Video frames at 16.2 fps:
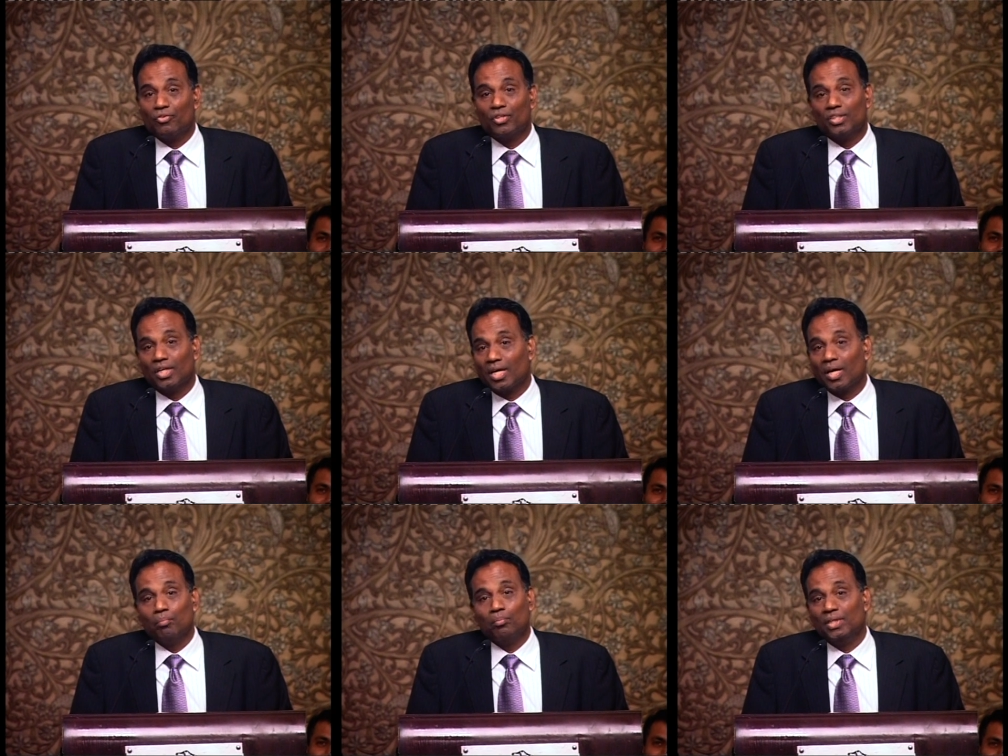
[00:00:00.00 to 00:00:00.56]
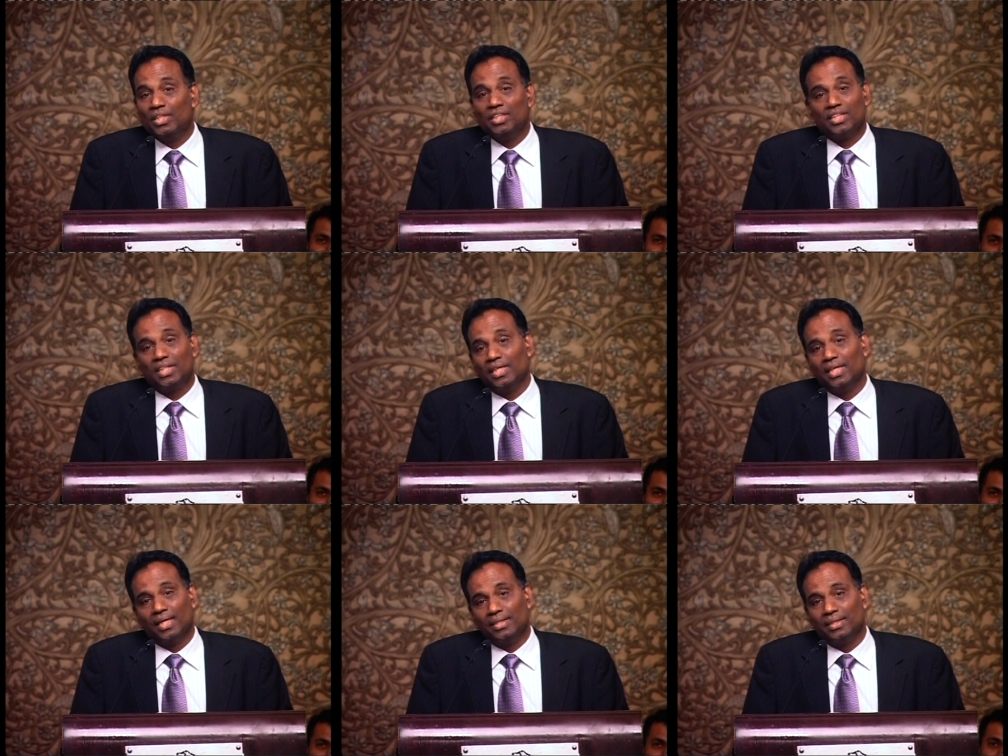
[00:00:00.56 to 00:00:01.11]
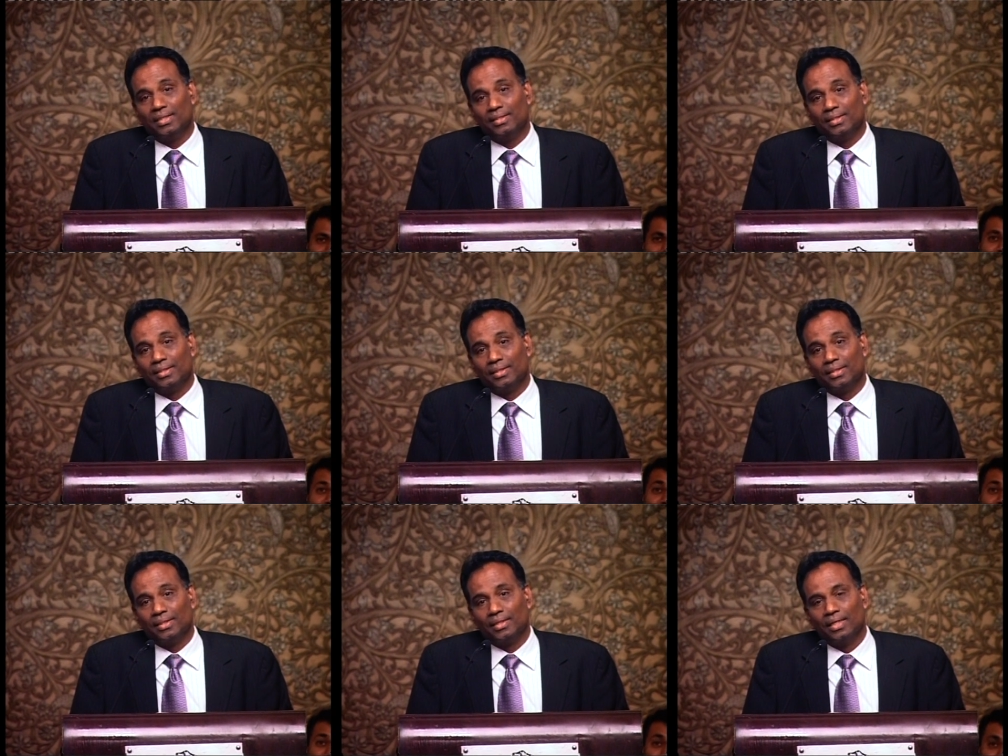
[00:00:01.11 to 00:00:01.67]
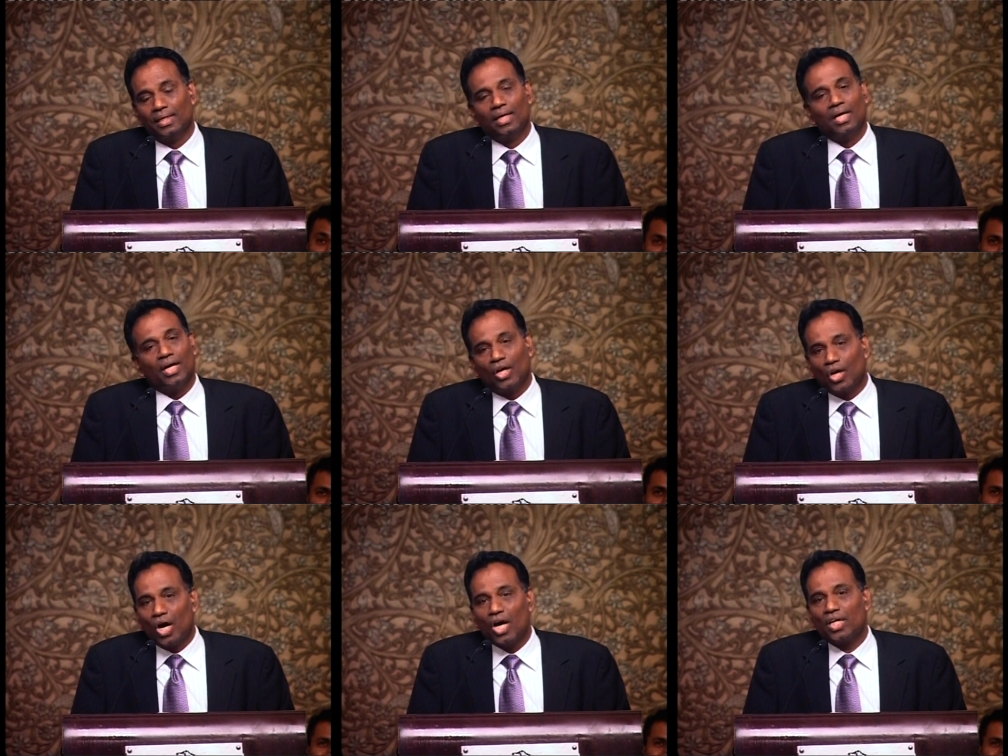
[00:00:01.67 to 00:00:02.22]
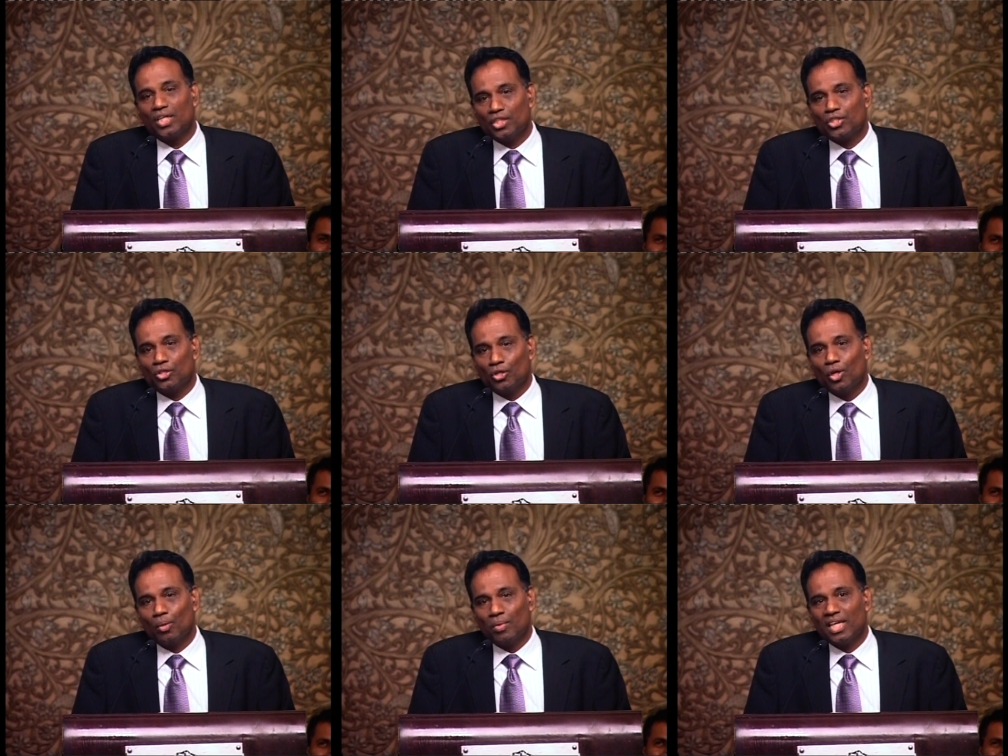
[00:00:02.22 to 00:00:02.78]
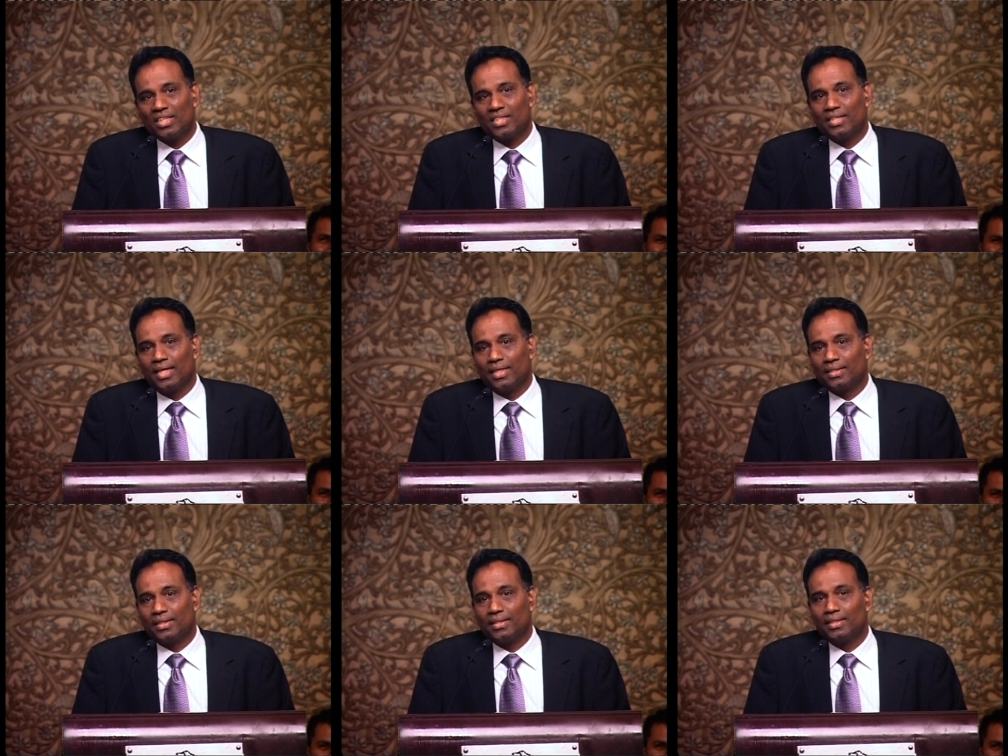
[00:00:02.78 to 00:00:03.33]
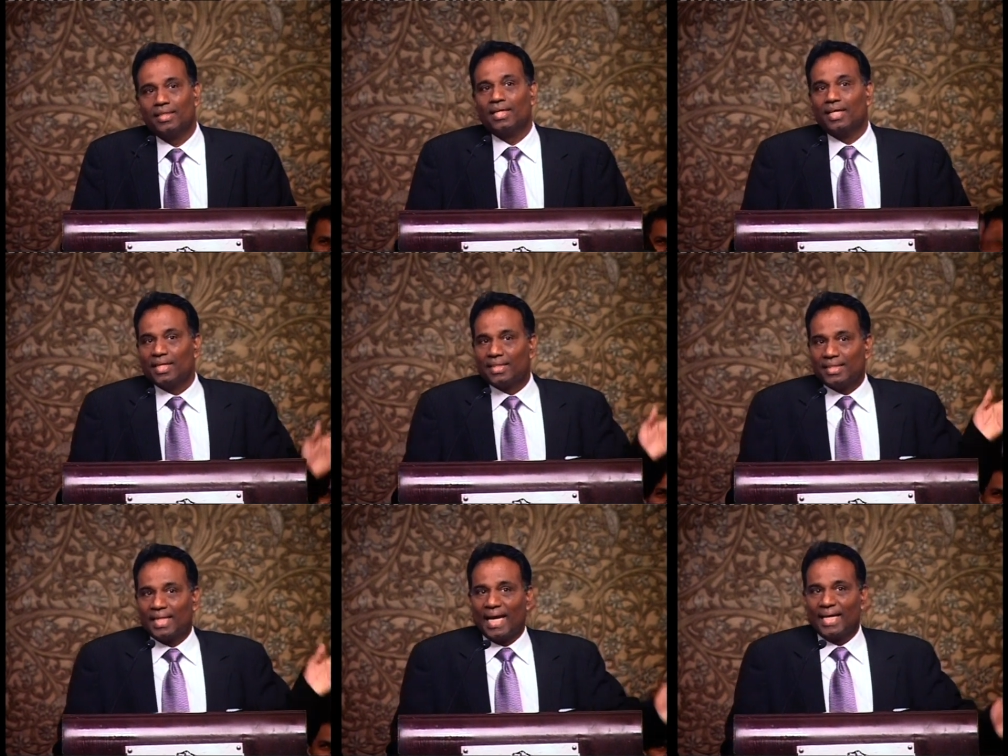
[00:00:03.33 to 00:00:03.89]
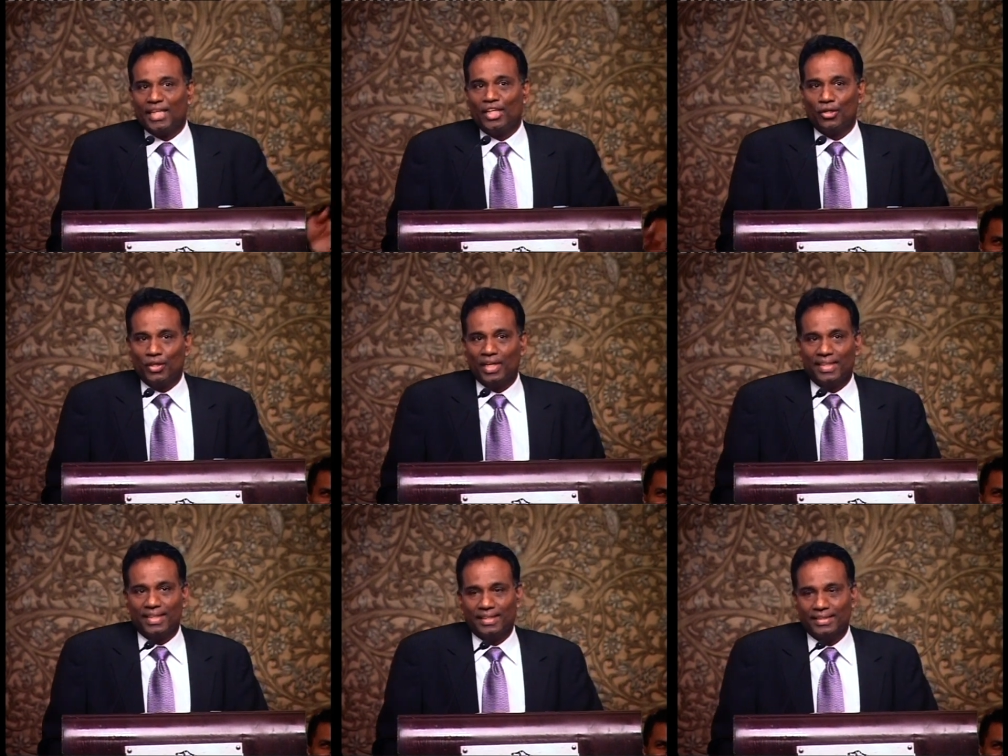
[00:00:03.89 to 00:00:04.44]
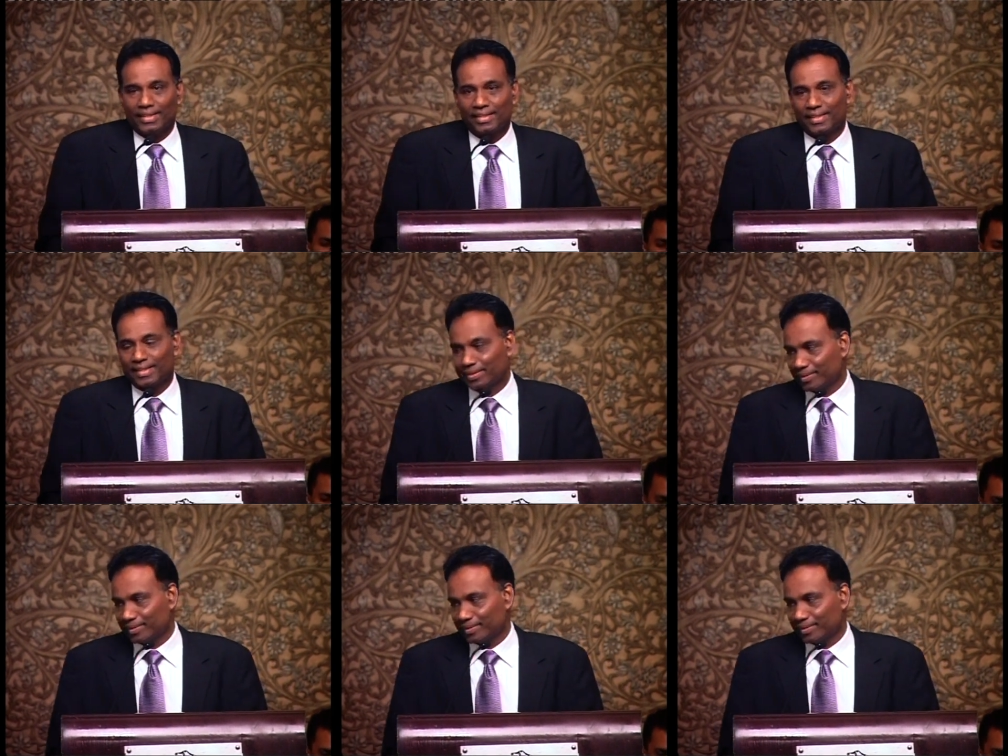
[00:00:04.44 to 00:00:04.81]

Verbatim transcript: for the company's key identity. God is no man's debtor. Thank you, Gideons.